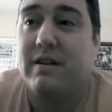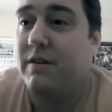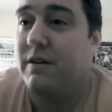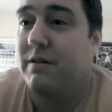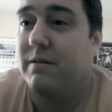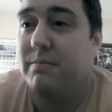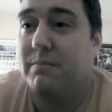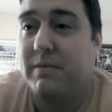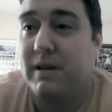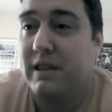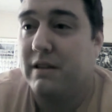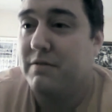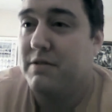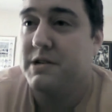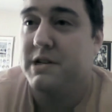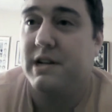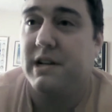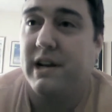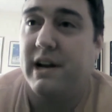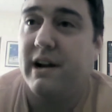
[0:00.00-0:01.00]
If you're in the
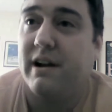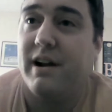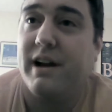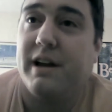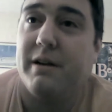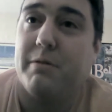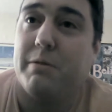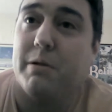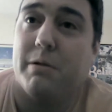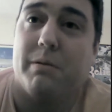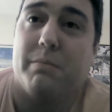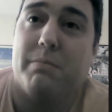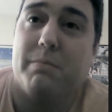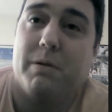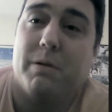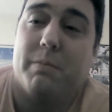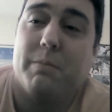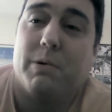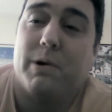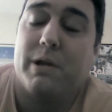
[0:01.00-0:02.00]
Virginia area,
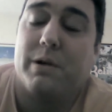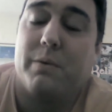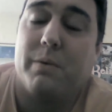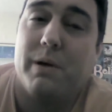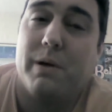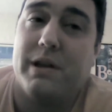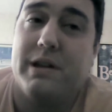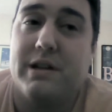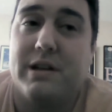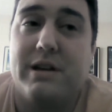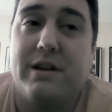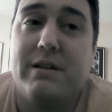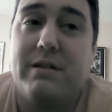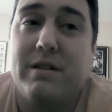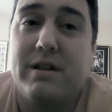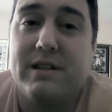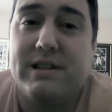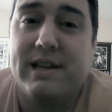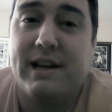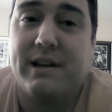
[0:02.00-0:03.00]
we're more than willing to
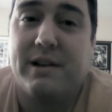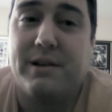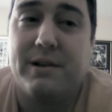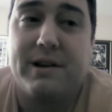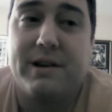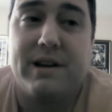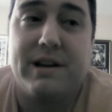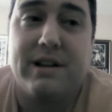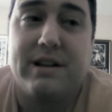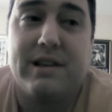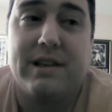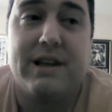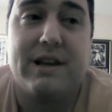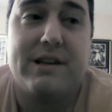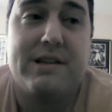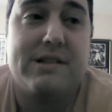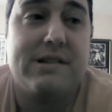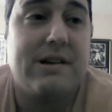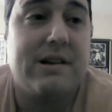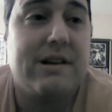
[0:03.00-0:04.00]
take a look into
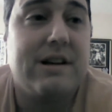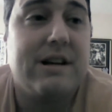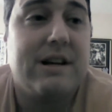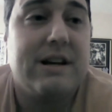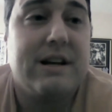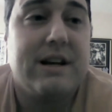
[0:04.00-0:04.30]
things.